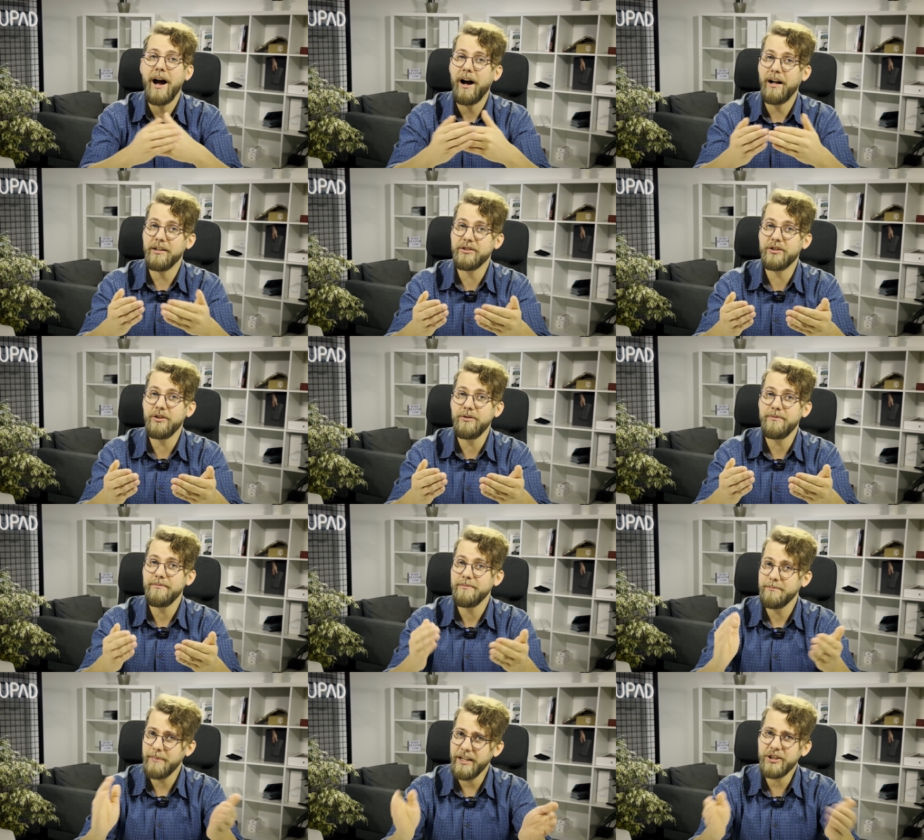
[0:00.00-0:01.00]
Also,
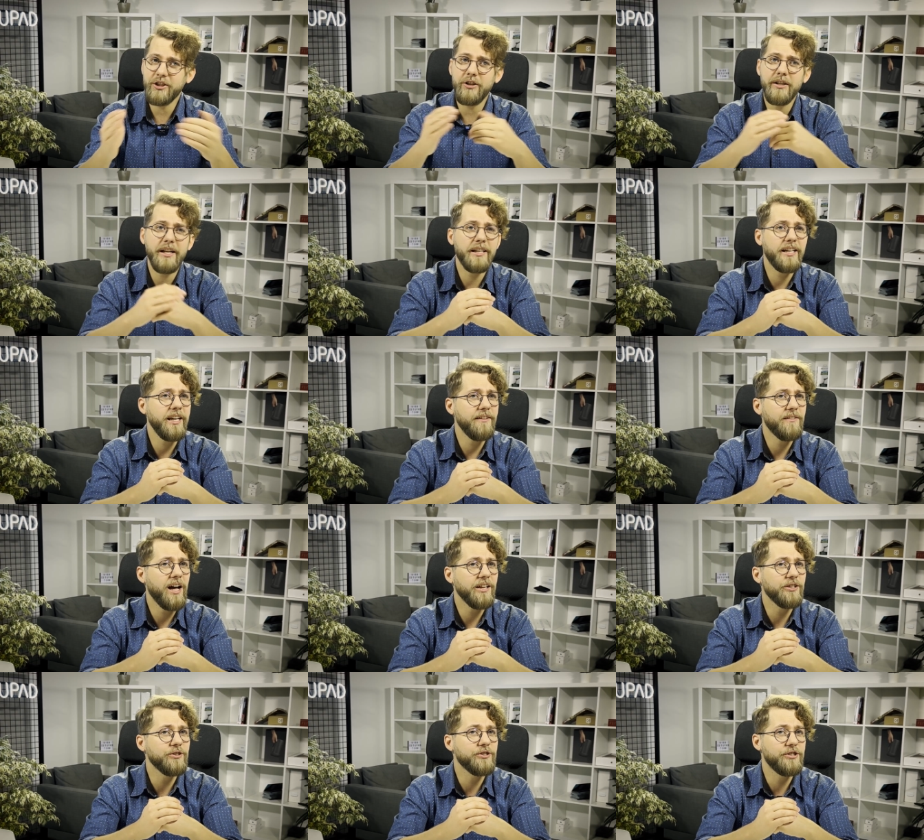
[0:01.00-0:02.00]
make sure that key
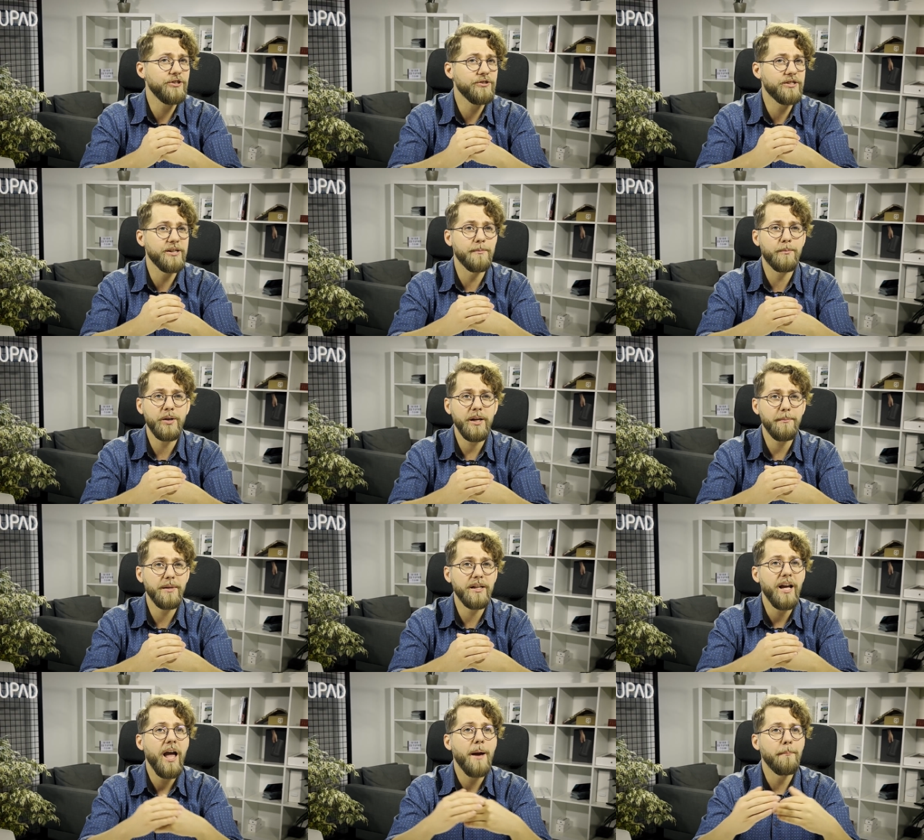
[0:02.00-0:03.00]
values used in
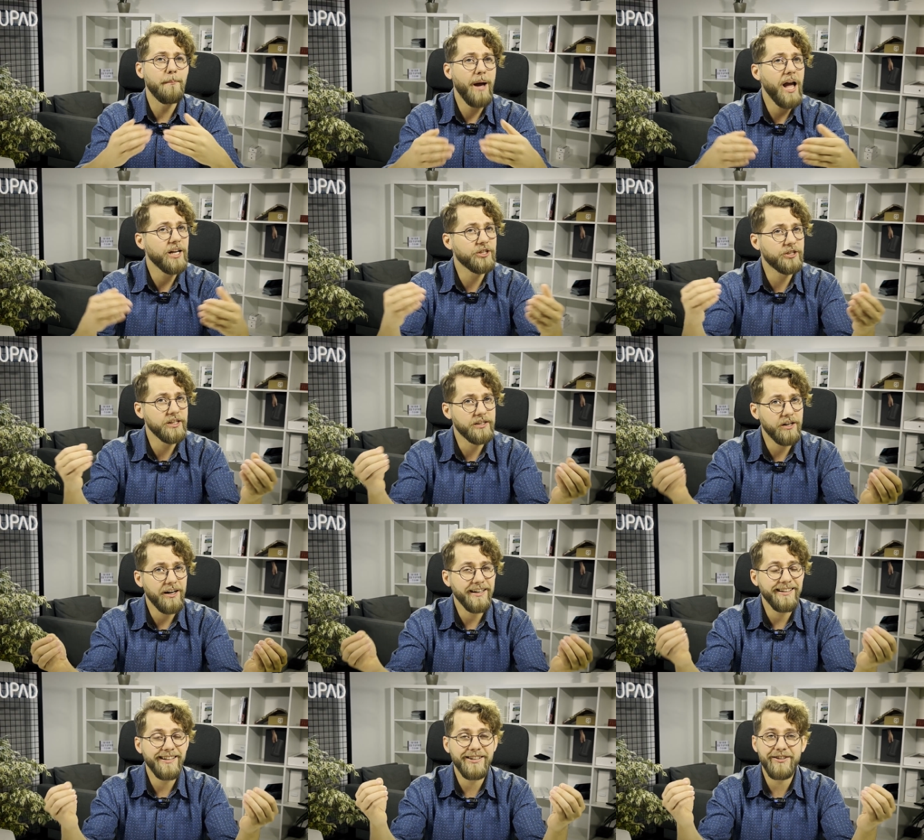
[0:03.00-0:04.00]
prebid match the
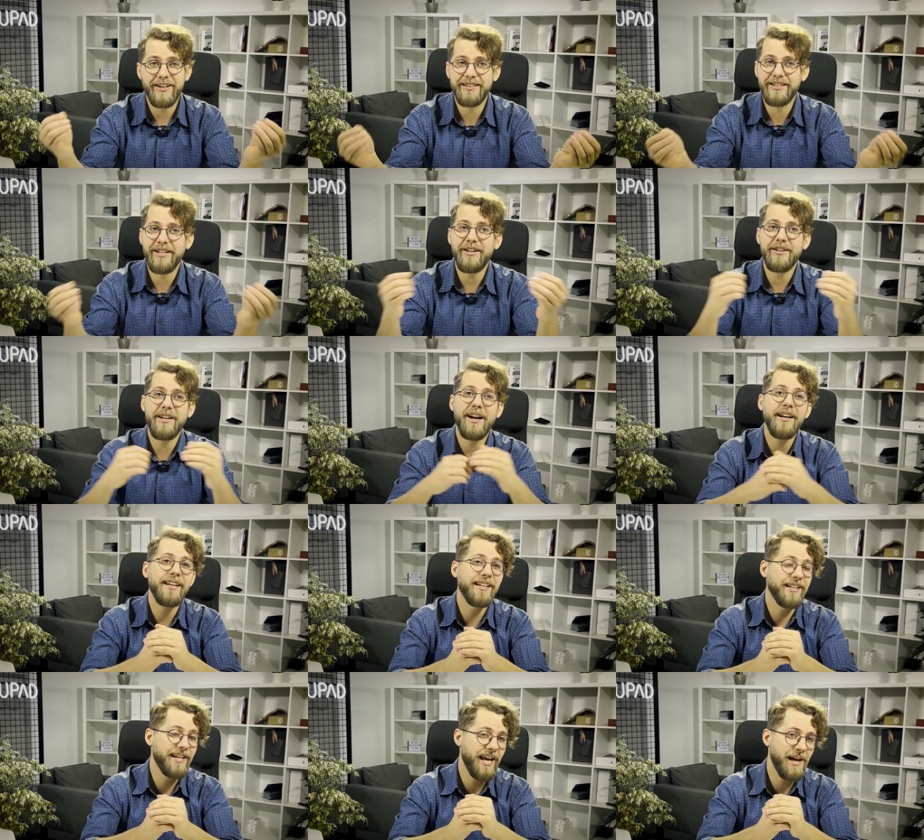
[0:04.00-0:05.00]
targeting criteria
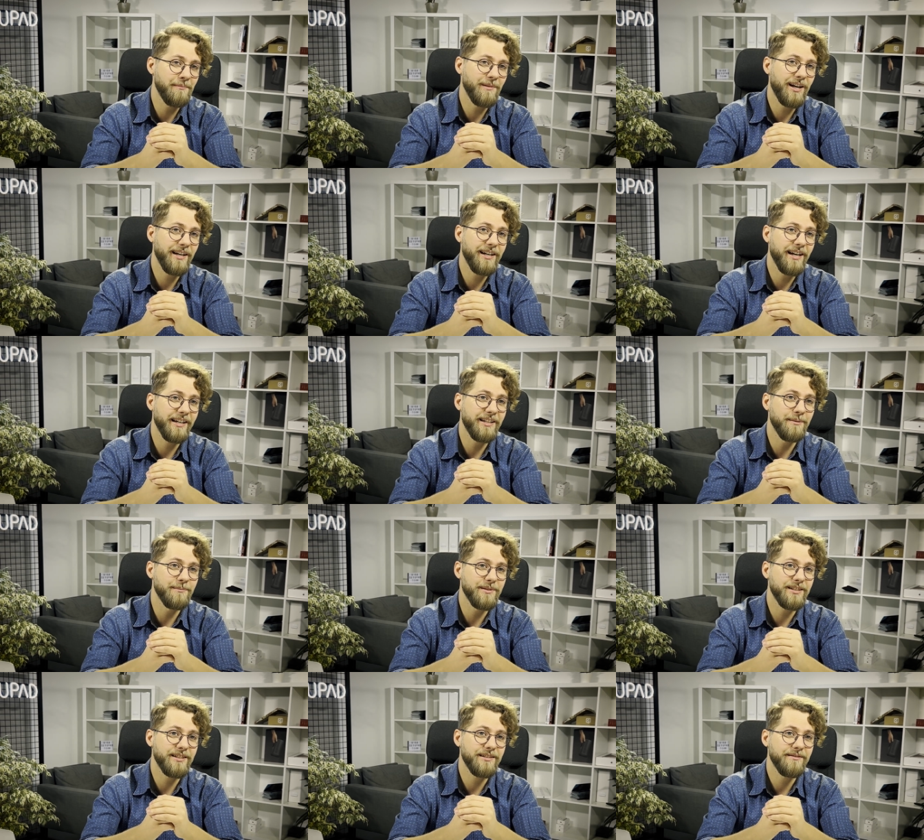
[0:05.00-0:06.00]
in GAM line
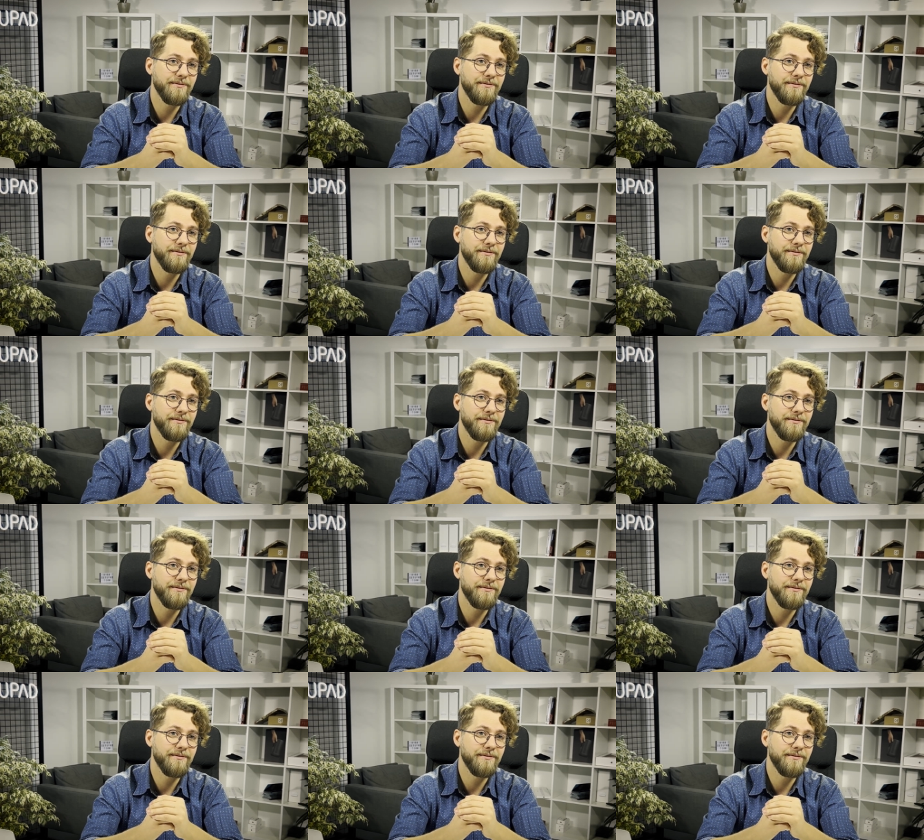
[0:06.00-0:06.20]
items.